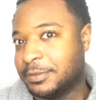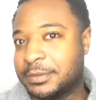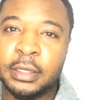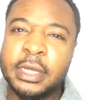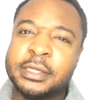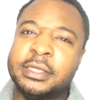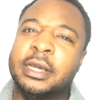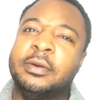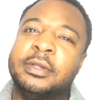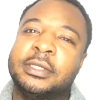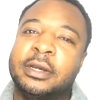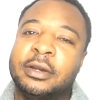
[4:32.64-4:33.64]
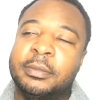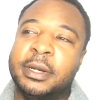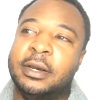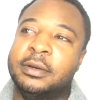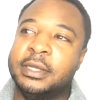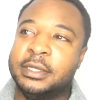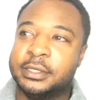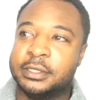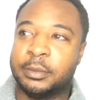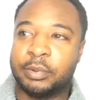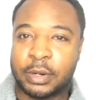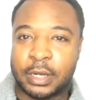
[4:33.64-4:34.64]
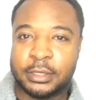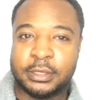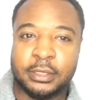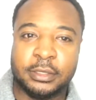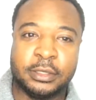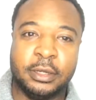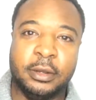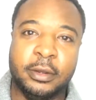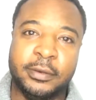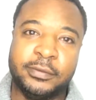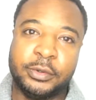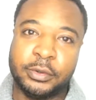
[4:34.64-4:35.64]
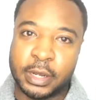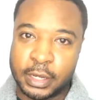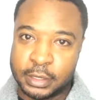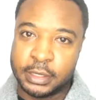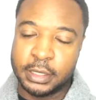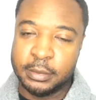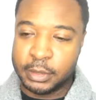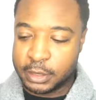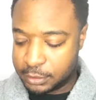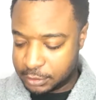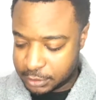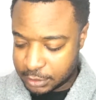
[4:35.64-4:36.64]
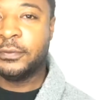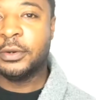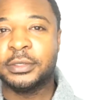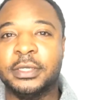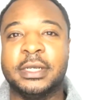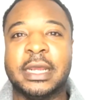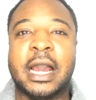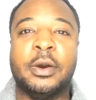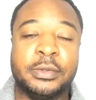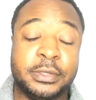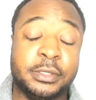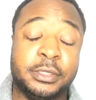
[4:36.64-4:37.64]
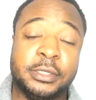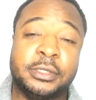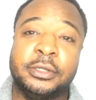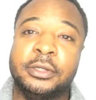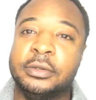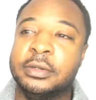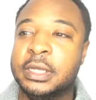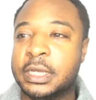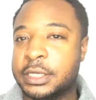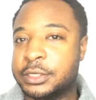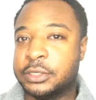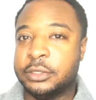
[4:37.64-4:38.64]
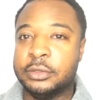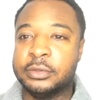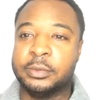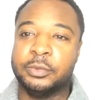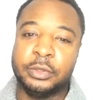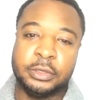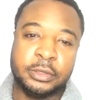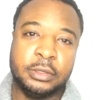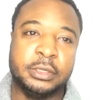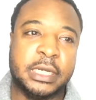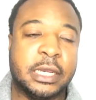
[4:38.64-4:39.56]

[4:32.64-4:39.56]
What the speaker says: The next thing I want to talk about is the process of creating emails. The first thing that I would suggest to do is to do some research.